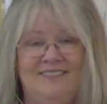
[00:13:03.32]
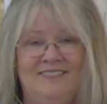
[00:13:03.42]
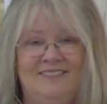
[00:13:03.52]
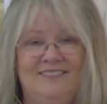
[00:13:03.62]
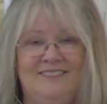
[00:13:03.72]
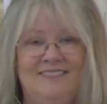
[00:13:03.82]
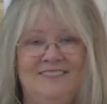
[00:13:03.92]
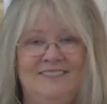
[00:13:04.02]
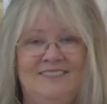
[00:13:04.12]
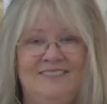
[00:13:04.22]

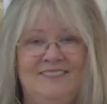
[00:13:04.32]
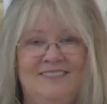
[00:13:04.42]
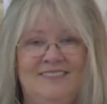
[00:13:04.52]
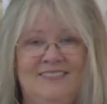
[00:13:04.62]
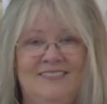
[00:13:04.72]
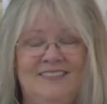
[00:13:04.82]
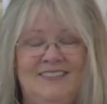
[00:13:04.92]
Nothing is said.